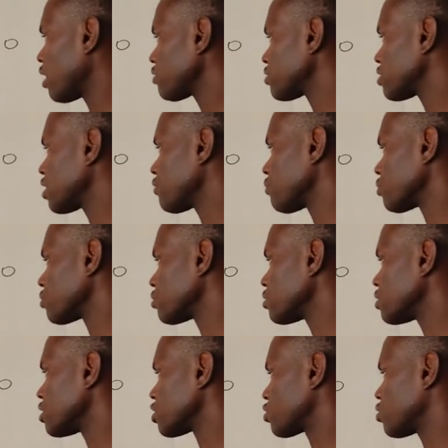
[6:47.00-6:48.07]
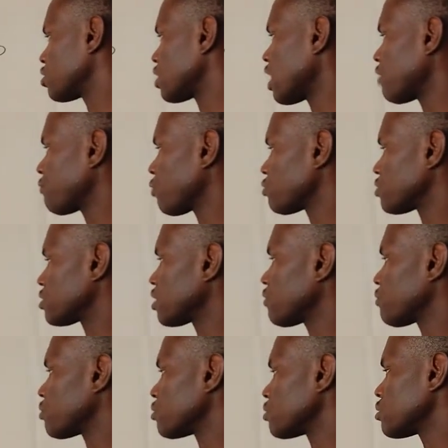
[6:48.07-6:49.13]
I'll have 7. This half of
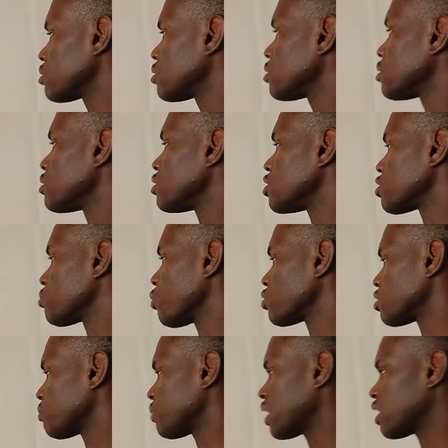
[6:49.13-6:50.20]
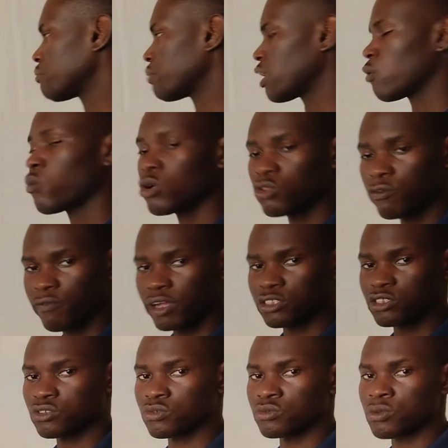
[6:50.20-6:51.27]
7 is multiplying by 1
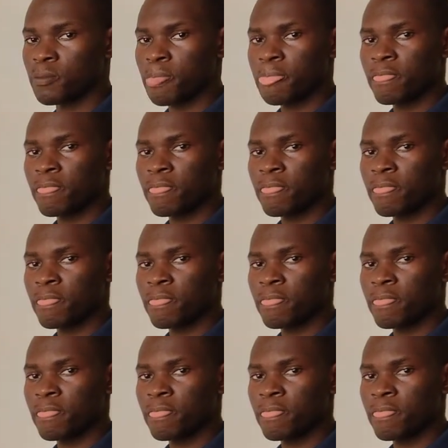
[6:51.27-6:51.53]
over 2,